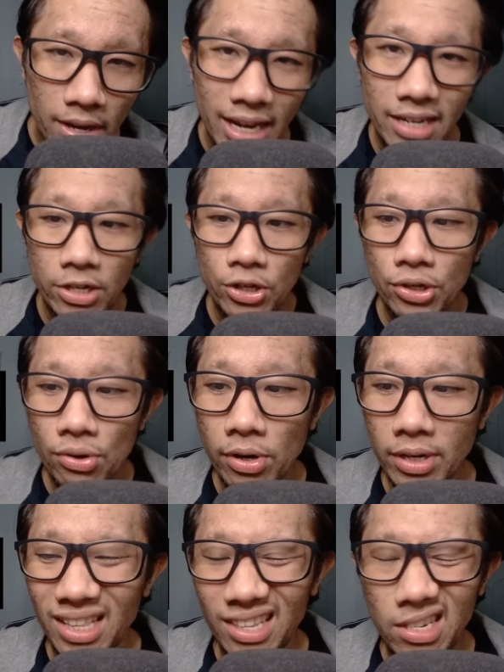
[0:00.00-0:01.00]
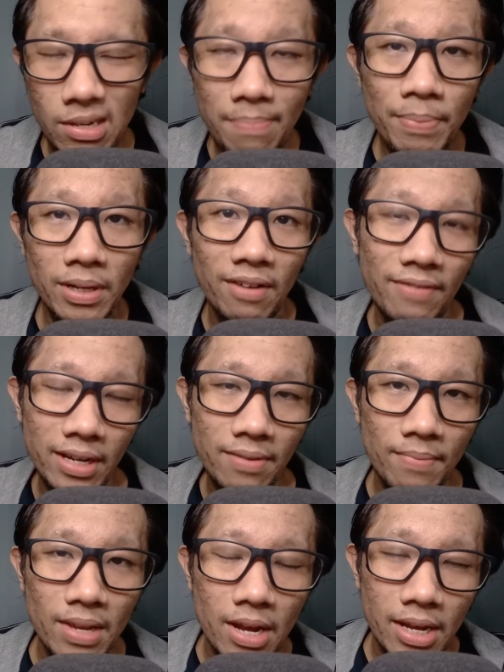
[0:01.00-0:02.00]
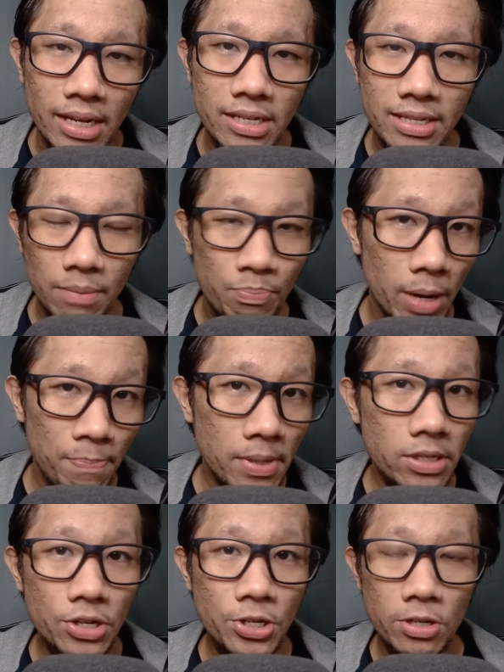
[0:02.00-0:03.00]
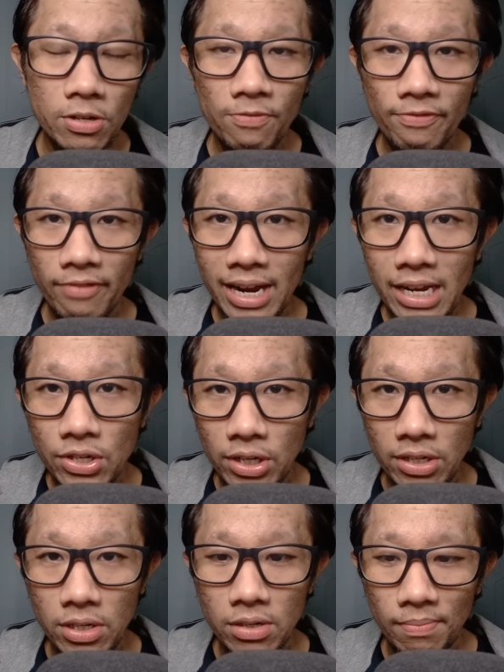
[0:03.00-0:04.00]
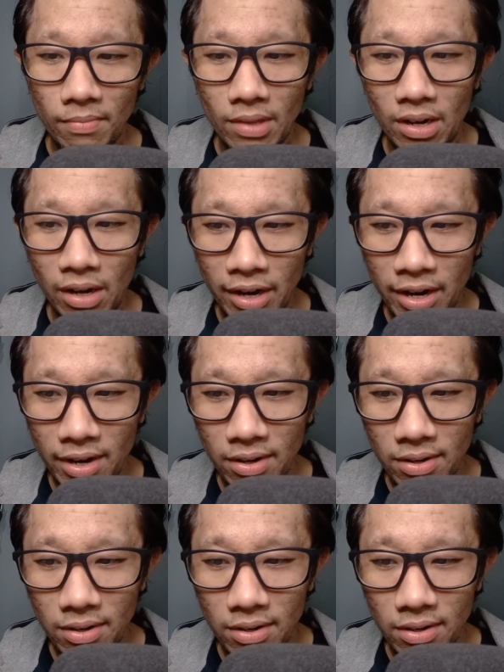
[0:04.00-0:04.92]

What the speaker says: And in short, and the simple of it, is that prepositional phrases are